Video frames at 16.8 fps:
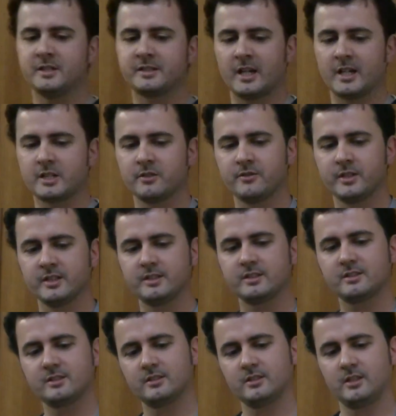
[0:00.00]
meets
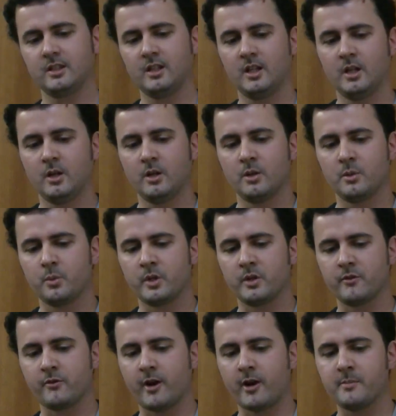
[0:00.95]
activist, where
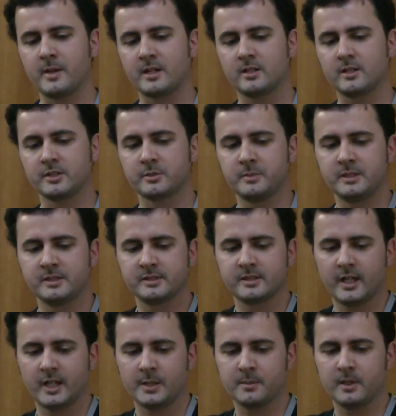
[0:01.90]
environmentalist
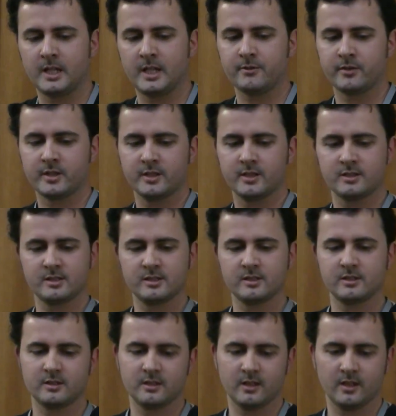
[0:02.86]
meets animal
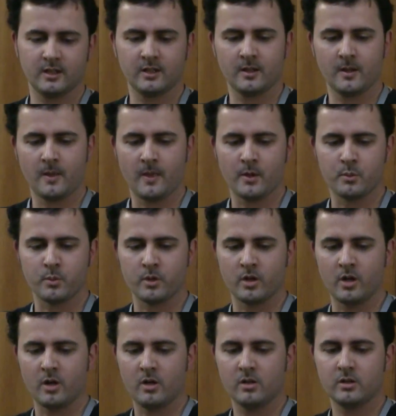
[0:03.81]
advocates, where
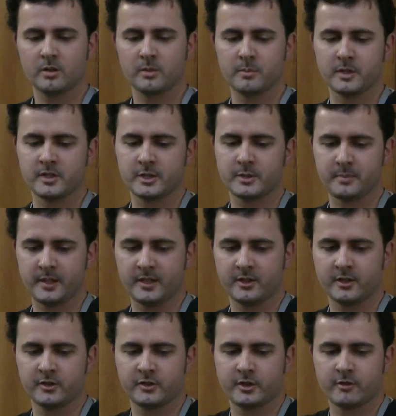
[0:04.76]
all can participate
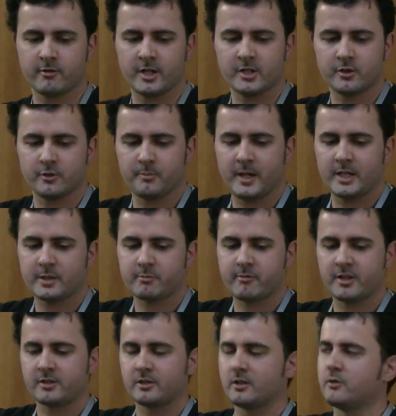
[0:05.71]
in consideration of past,
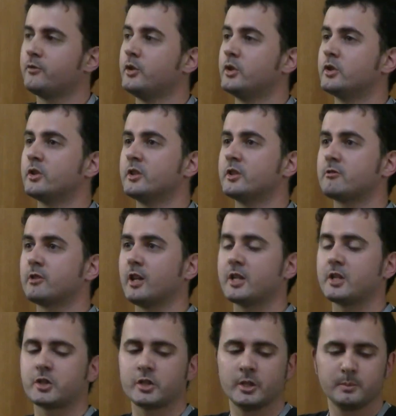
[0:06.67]
present, and future
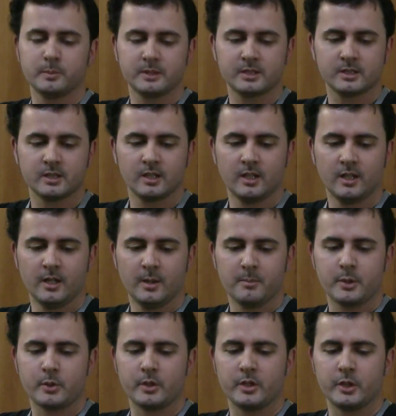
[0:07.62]
interrelationships
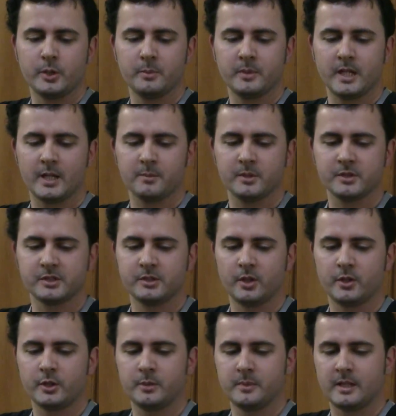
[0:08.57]
between human animals,
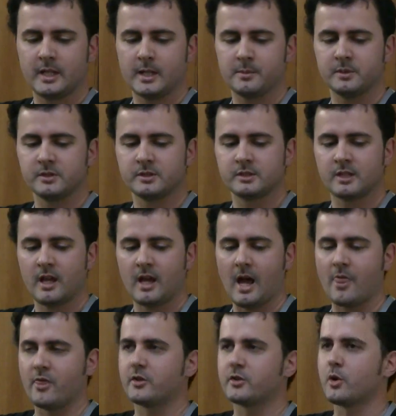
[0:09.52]
non-human animals,
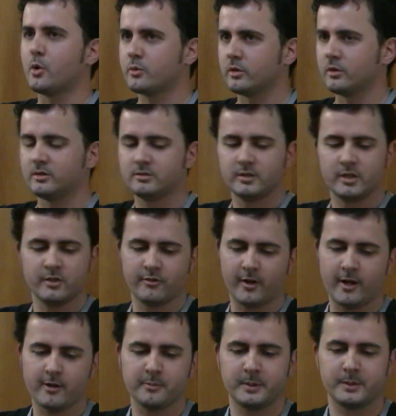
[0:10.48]
and the total
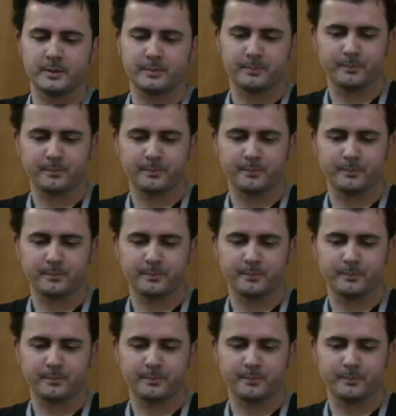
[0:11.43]
environment.